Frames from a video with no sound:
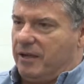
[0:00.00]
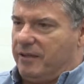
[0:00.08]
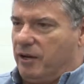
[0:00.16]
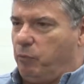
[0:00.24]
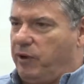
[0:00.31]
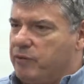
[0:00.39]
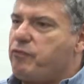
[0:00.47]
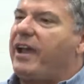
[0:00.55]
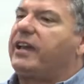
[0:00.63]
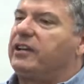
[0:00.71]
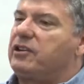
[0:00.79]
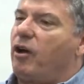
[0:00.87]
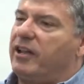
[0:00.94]
that we
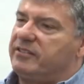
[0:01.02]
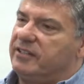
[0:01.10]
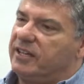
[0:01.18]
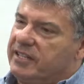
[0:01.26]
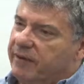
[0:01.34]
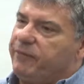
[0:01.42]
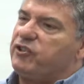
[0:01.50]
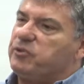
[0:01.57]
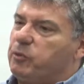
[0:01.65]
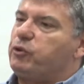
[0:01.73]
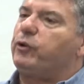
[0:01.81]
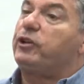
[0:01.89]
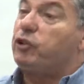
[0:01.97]
recognise the difference
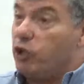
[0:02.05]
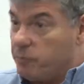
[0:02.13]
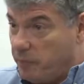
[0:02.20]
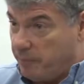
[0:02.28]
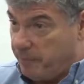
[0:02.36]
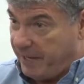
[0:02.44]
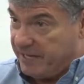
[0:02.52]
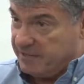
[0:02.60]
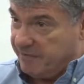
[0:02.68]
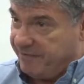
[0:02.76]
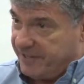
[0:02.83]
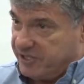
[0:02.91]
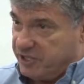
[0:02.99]
between human beings
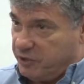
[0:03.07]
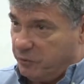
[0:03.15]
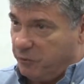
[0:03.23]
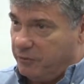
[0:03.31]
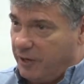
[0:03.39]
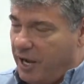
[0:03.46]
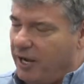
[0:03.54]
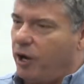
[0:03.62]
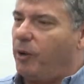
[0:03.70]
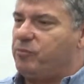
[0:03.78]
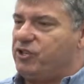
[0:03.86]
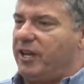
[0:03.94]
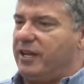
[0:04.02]
and physical
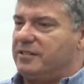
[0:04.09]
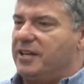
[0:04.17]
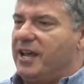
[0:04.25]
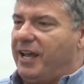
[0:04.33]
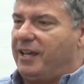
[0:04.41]
objects